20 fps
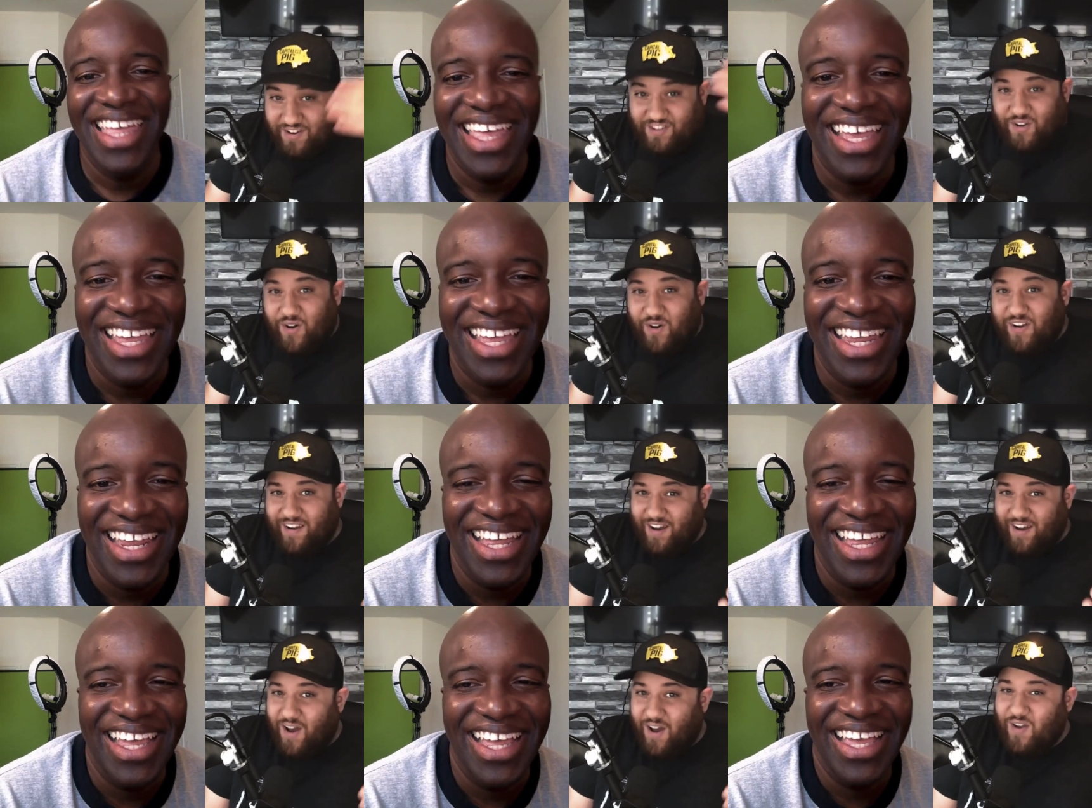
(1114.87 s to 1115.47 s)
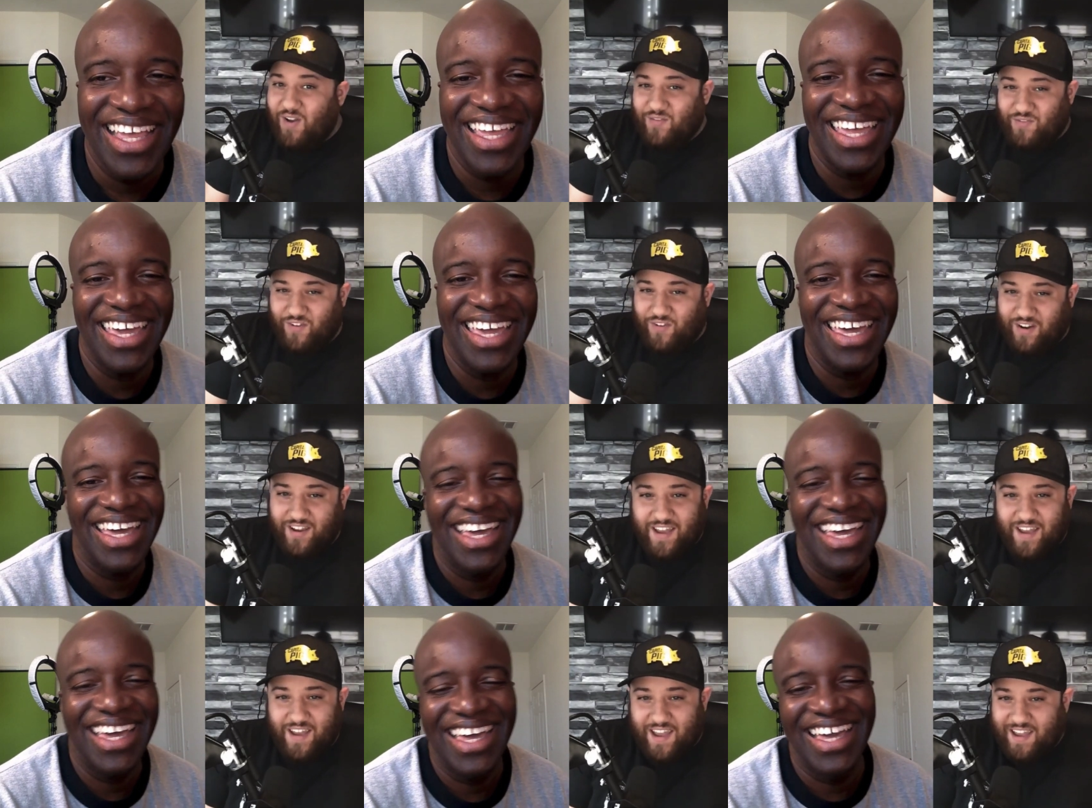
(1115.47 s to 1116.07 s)
Speaker 1: designer. Over
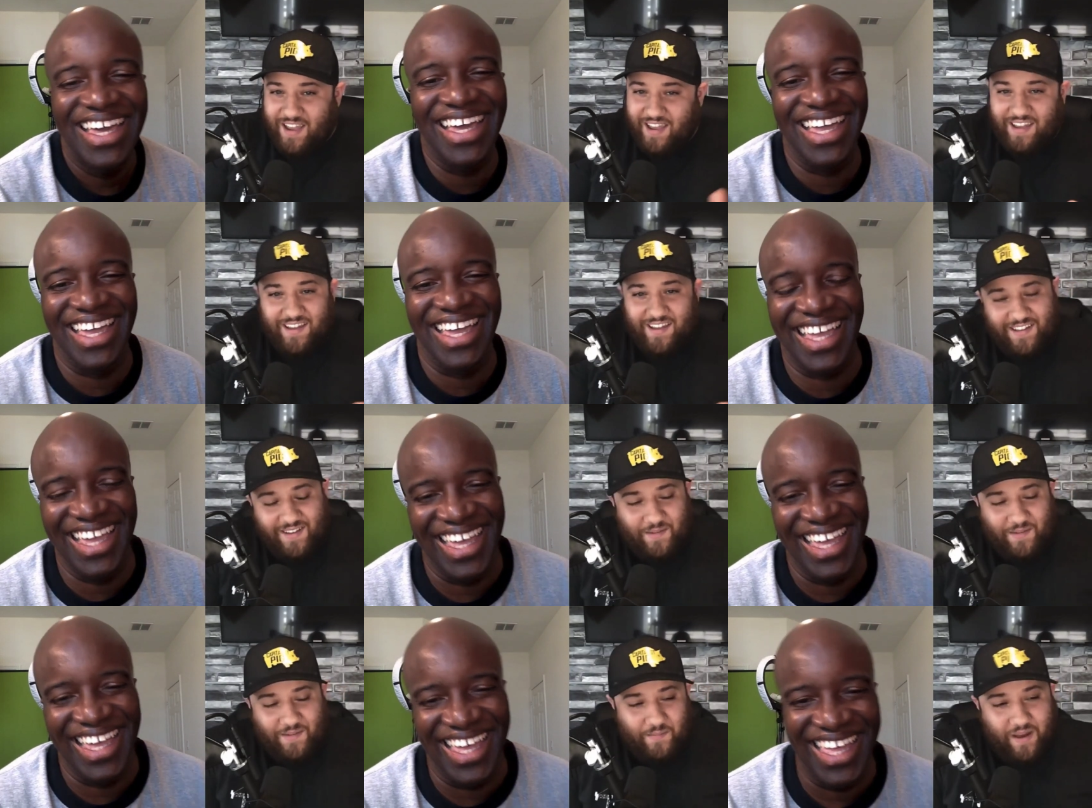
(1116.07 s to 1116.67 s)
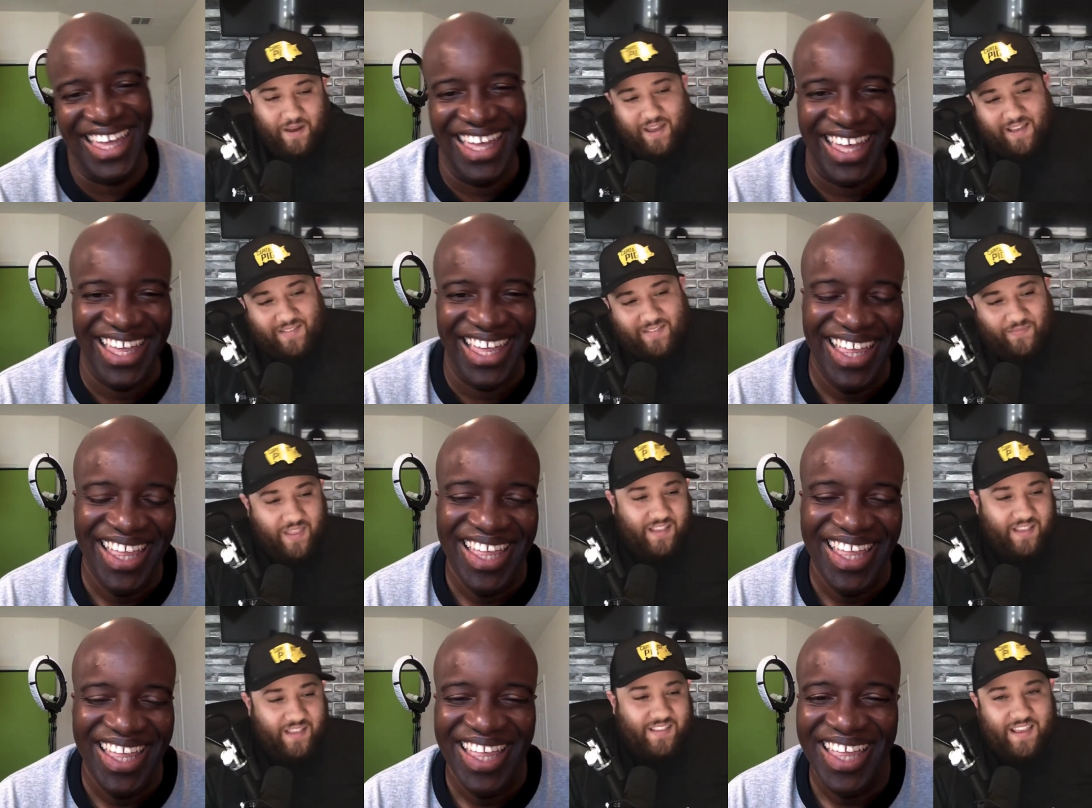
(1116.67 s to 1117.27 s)
yeah, it. but
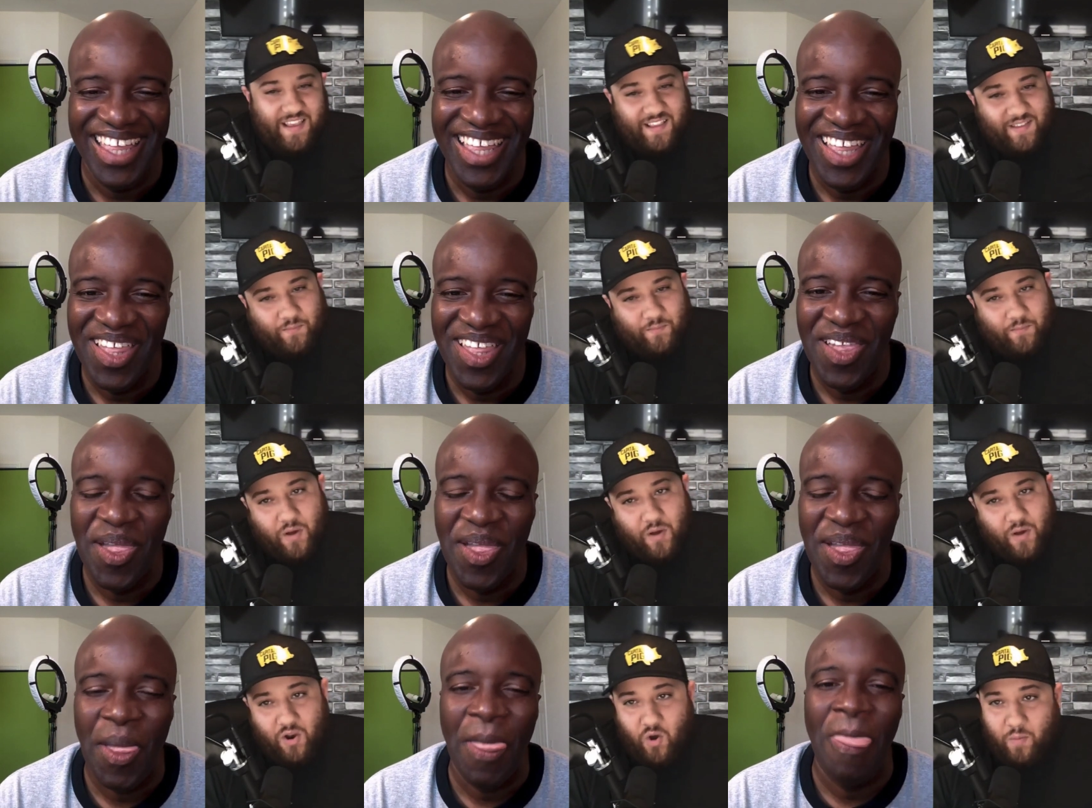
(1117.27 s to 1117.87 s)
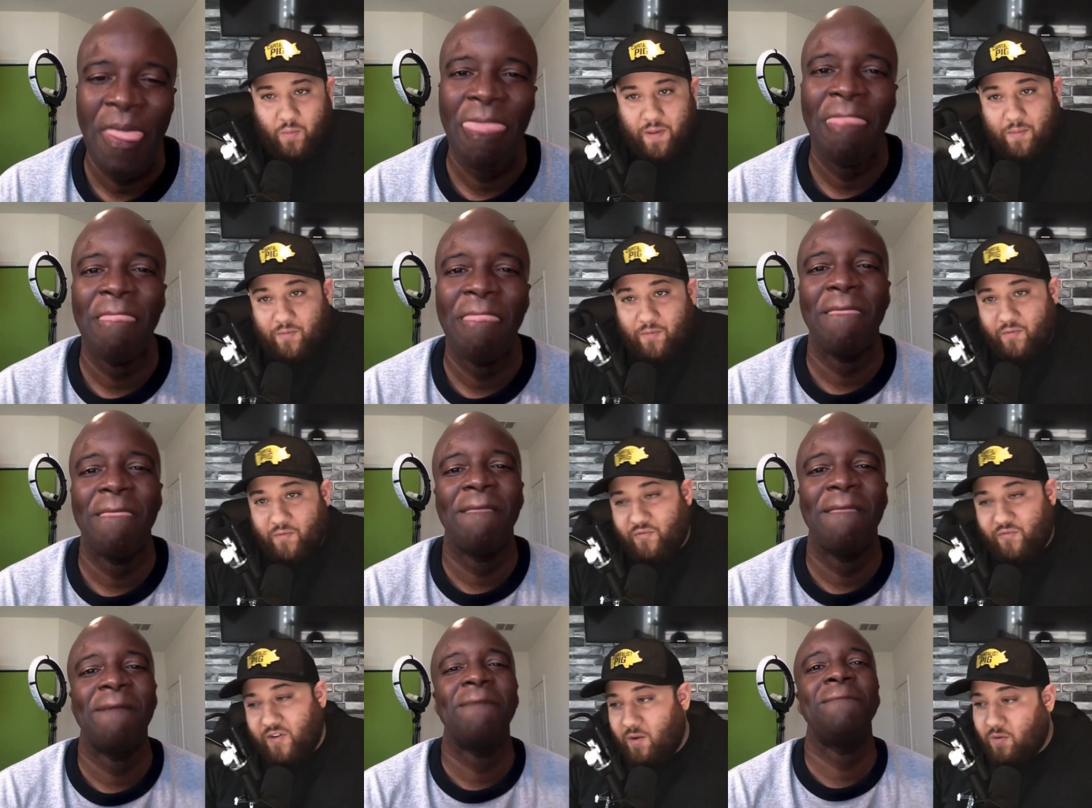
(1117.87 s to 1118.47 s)
it, but a lot of
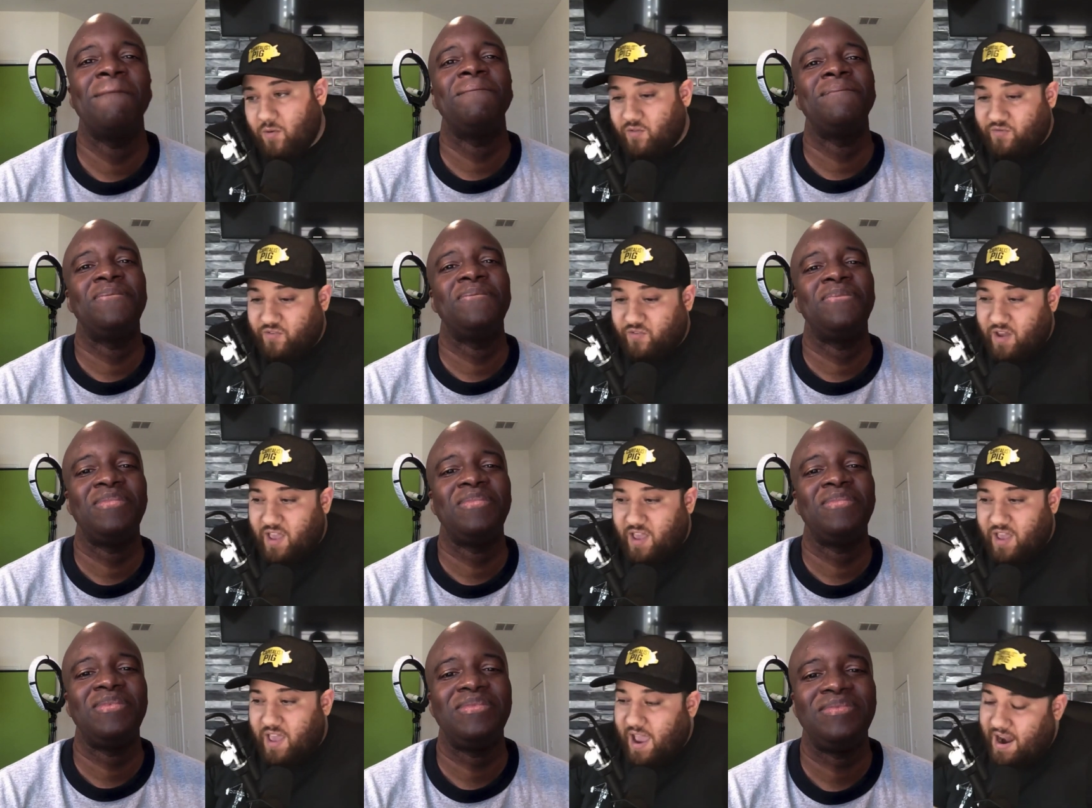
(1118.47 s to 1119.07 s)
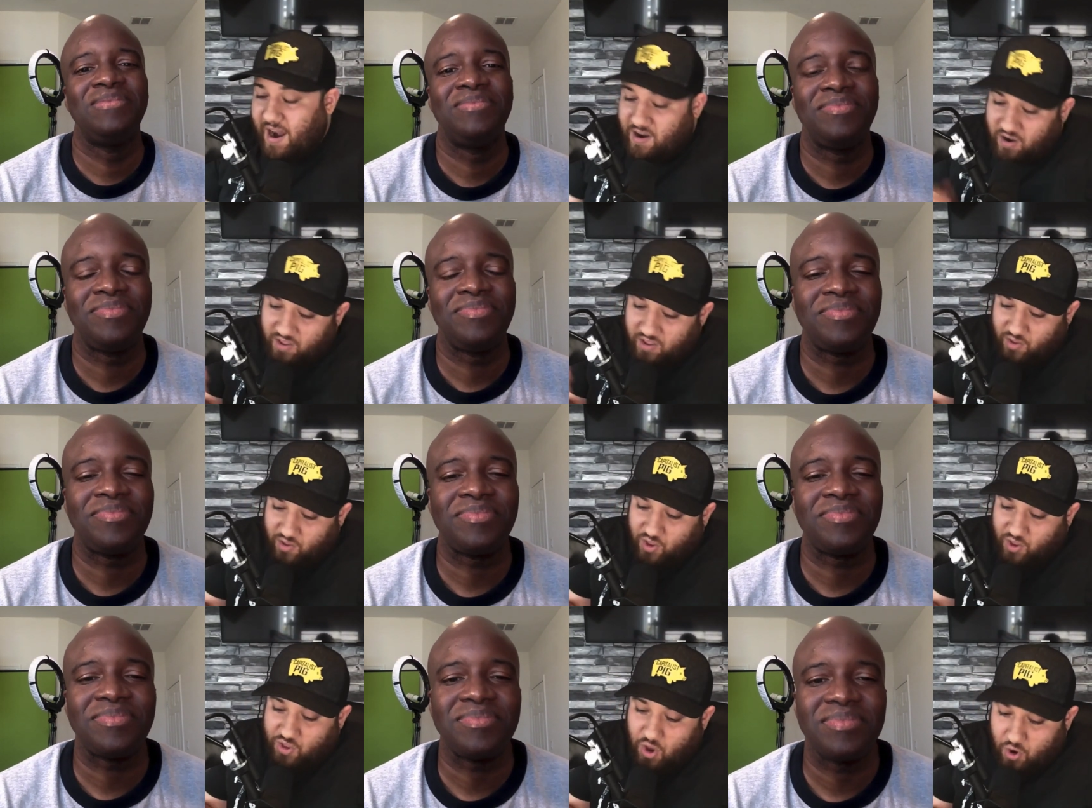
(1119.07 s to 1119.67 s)
people think what and
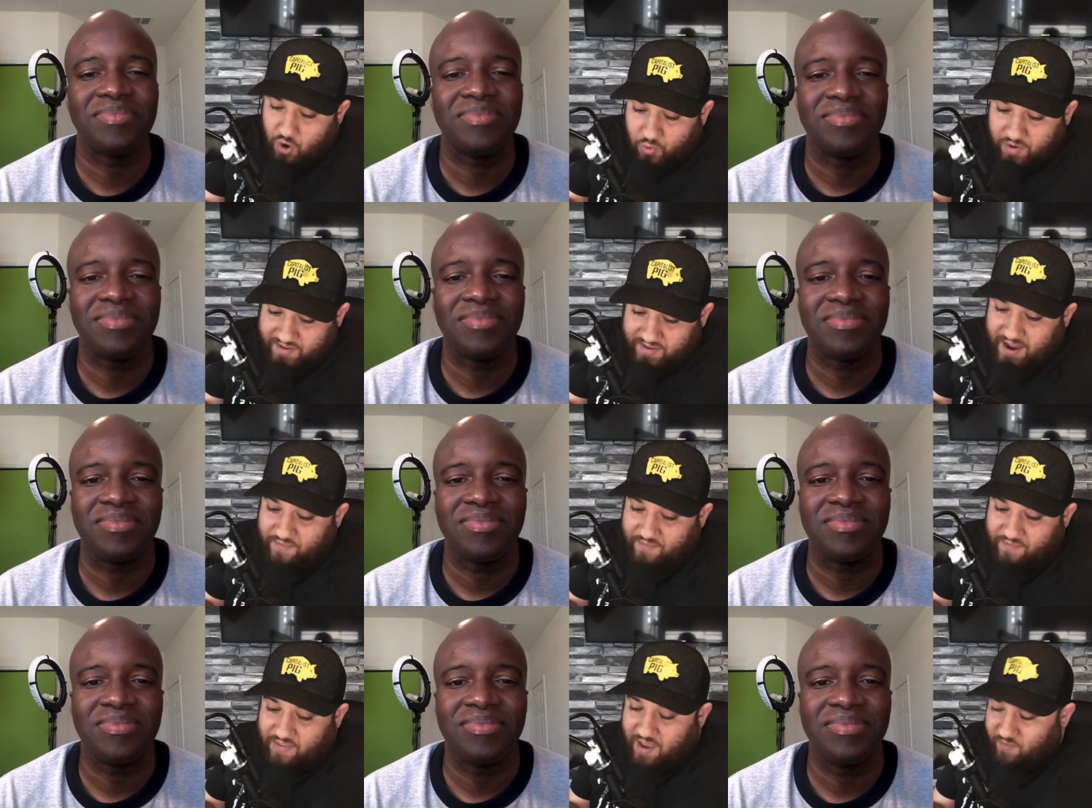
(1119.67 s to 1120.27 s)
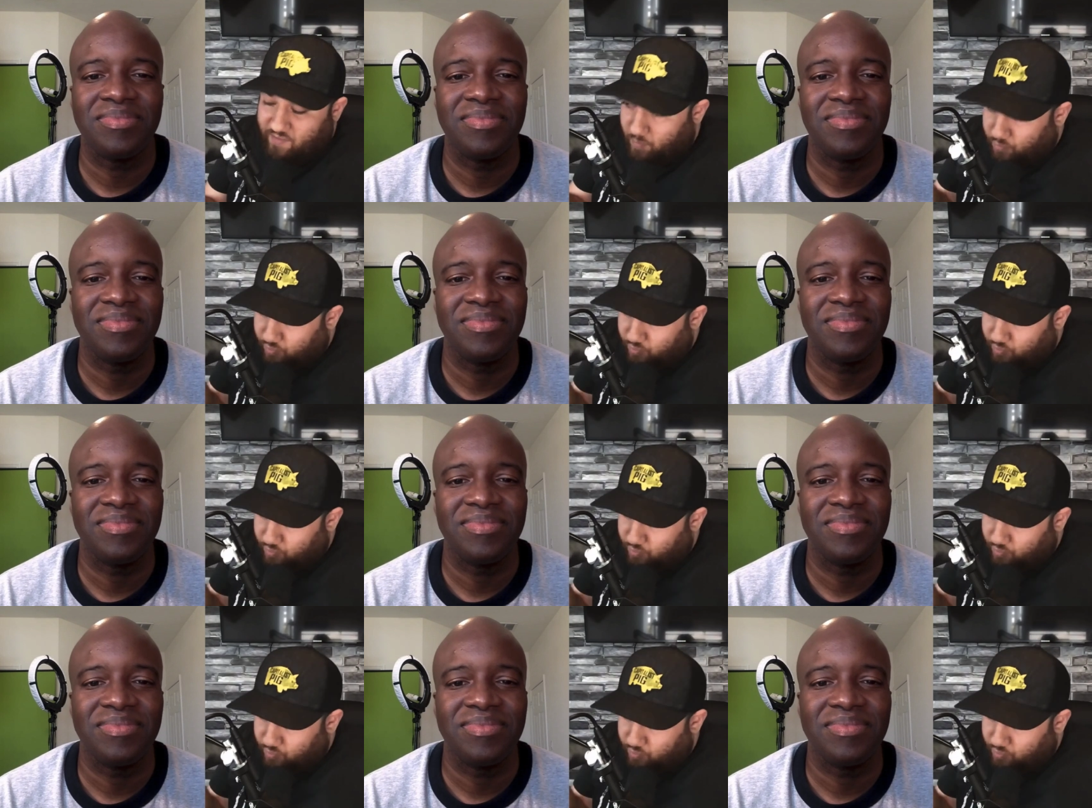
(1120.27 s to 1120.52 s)
you don't always have to have a